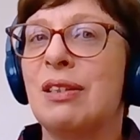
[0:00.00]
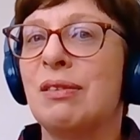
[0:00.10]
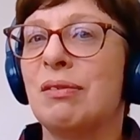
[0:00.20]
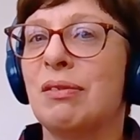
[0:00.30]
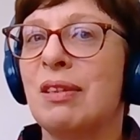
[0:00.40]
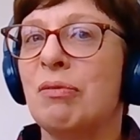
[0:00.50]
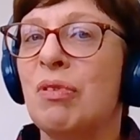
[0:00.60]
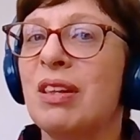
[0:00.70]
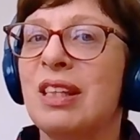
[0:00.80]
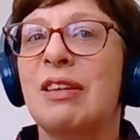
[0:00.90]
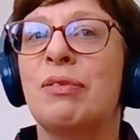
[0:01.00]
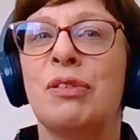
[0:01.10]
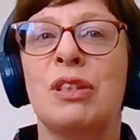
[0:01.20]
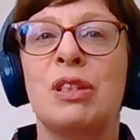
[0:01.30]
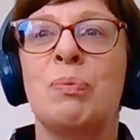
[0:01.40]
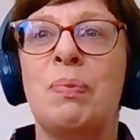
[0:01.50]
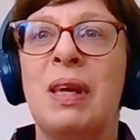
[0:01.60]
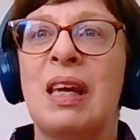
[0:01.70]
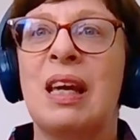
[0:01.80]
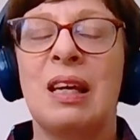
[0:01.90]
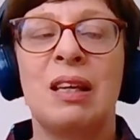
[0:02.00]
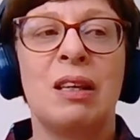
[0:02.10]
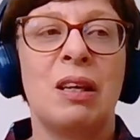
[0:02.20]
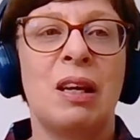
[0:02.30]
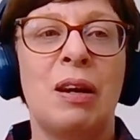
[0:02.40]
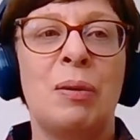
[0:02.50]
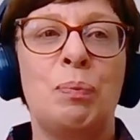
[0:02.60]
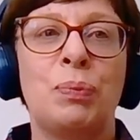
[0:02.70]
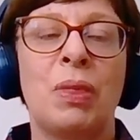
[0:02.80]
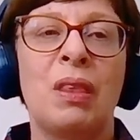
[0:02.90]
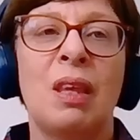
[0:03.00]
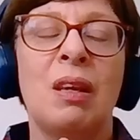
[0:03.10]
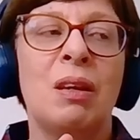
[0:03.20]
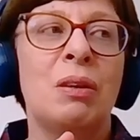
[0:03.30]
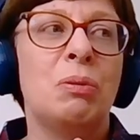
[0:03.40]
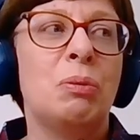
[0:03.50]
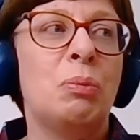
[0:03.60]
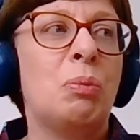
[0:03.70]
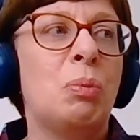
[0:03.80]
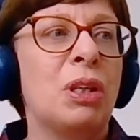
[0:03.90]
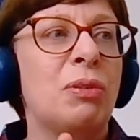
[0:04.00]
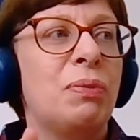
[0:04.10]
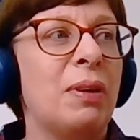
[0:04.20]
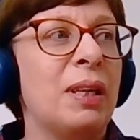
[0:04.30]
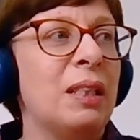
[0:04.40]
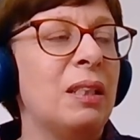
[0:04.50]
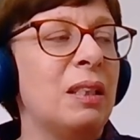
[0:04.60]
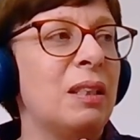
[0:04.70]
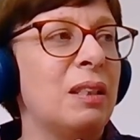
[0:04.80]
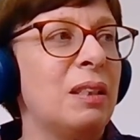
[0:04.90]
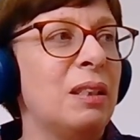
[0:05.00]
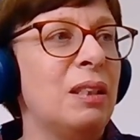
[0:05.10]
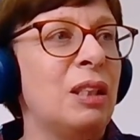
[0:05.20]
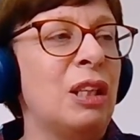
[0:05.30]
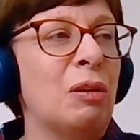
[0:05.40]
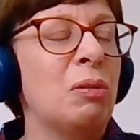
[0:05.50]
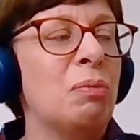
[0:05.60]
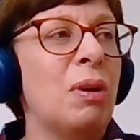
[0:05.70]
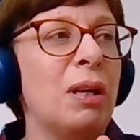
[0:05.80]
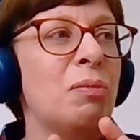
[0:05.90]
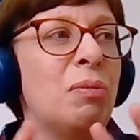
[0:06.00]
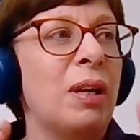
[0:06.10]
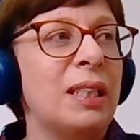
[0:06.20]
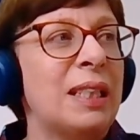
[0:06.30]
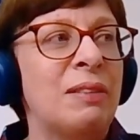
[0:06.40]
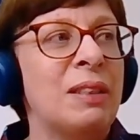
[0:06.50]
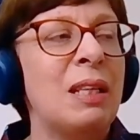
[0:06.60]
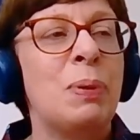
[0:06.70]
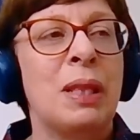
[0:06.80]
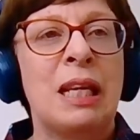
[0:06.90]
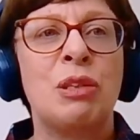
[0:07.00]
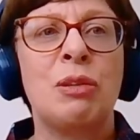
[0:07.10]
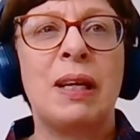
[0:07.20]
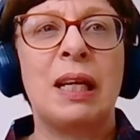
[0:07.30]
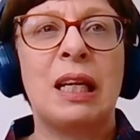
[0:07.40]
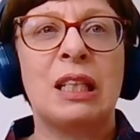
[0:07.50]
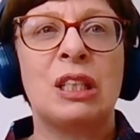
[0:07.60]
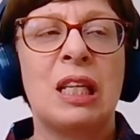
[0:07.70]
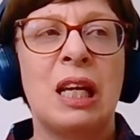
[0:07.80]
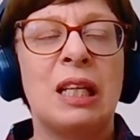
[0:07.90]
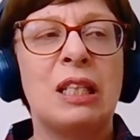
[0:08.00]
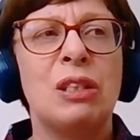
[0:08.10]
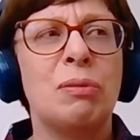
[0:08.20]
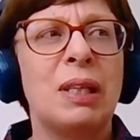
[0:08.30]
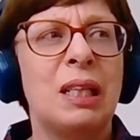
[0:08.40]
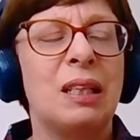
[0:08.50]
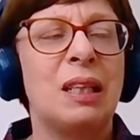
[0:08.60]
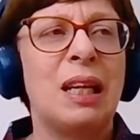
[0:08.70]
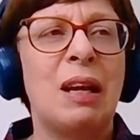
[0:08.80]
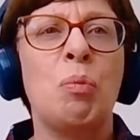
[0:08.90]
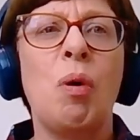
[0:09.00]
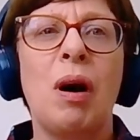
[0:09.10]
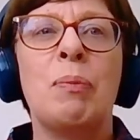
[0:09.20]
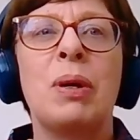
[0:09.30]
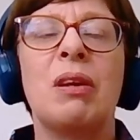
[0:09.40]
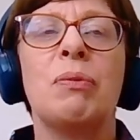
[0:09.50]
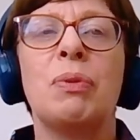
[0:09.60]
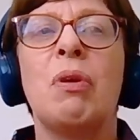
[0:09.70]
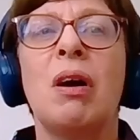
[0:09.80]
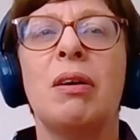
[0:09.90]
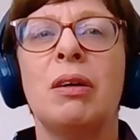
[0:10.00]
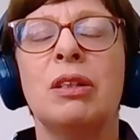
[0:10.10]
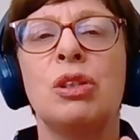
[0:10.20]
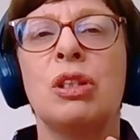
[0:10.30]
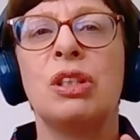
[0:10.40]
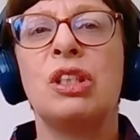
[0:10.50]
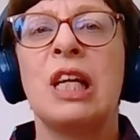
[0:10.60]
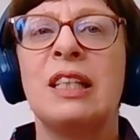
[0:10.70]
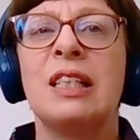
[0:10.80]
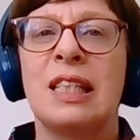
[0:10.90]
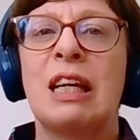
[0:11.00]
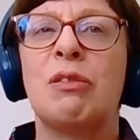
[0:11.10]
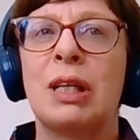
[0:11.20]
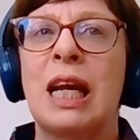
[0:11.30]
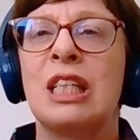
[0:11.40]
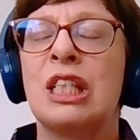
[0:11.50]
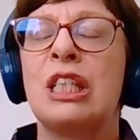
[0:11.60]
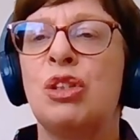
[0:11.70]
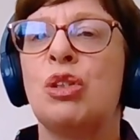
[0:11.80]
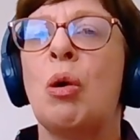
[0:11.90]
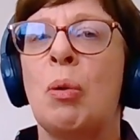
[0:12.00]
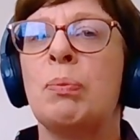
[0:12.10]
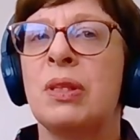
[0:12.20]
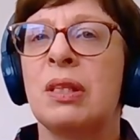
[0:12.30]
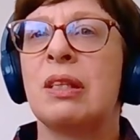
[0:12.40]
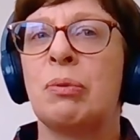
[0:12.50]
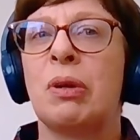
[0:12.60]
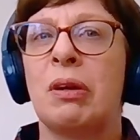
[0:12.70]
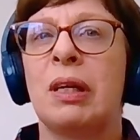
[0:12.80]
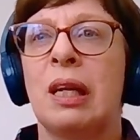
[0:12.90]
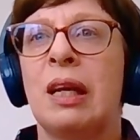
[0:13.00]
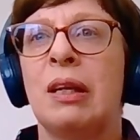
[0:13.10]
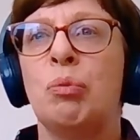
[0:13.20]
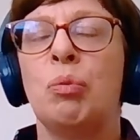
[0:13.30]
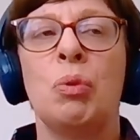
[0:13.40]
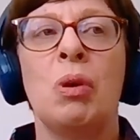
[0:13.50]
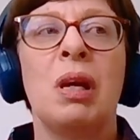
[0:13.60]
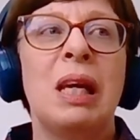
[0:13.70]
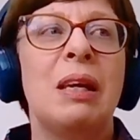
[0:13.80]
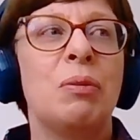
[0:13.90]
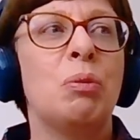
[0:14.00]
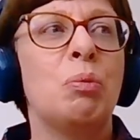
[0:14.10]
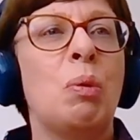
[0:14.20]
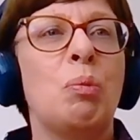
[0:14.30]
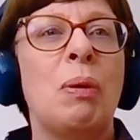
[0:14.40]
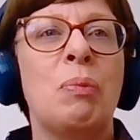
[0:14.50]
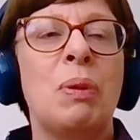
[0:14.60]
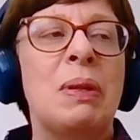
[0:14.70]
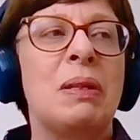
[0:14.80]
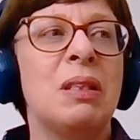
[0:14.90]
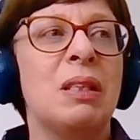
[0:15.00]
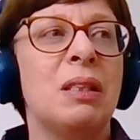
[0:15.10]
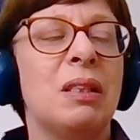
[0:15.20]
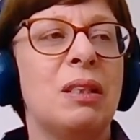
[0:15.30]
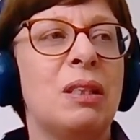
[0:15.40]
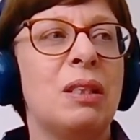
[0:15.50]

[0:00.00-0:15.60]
is rather different to being what you find, you know, right down deep in the history of English. And it's not really clear why, but there are gender segregation in jobs, as it were, and when women